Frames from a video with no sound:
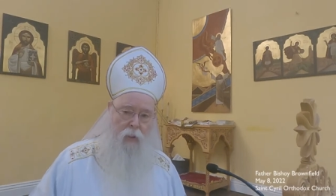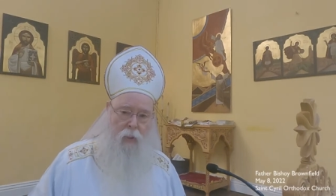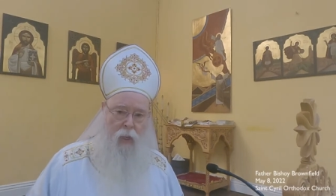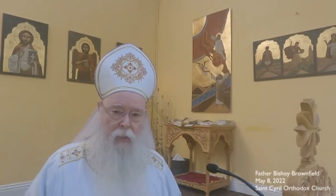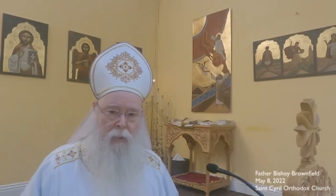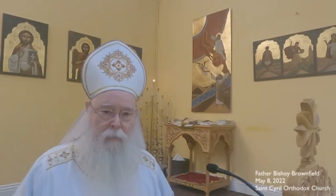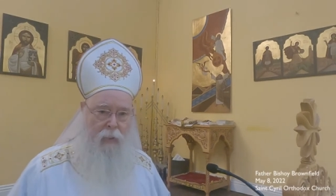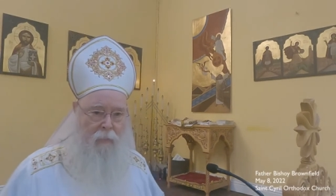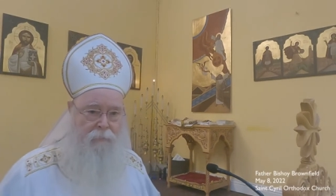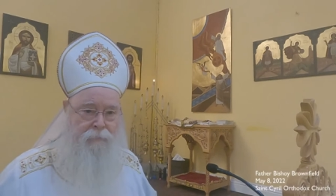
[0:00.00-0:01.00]
one God,
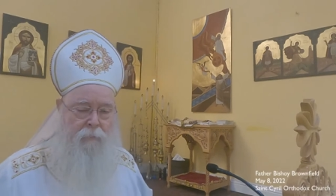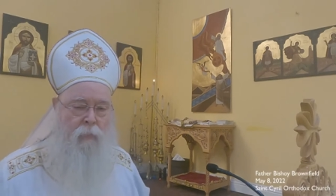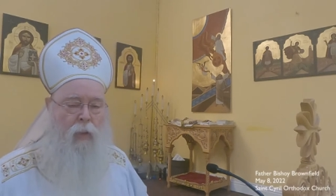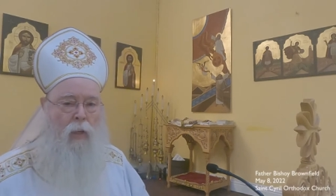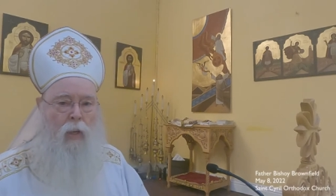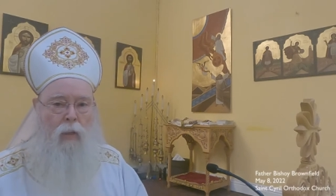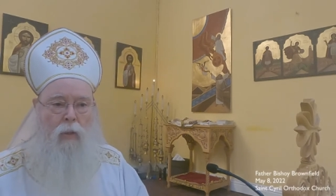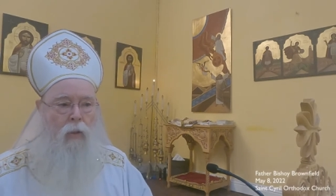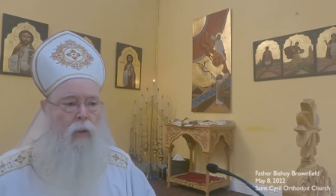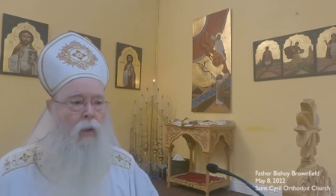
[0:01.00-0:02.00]
Amen.
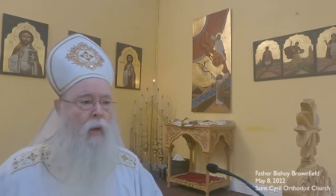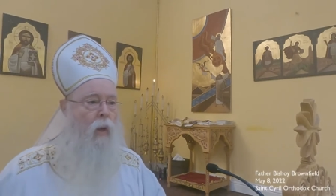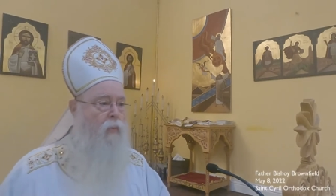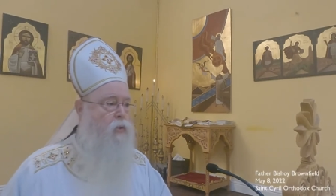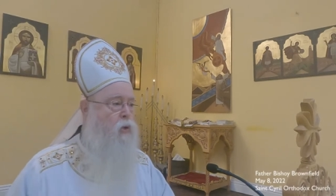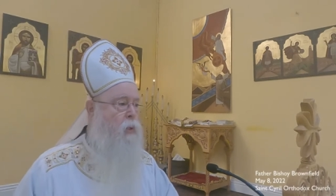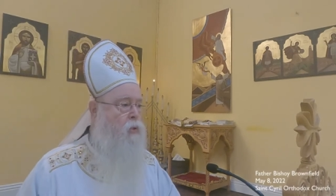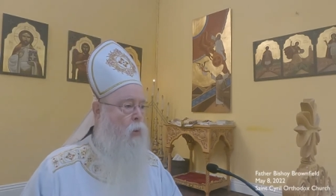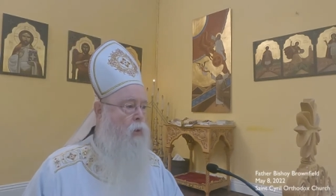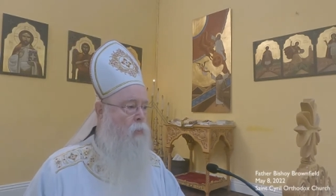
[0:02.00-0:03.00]
Uh, the sermon is going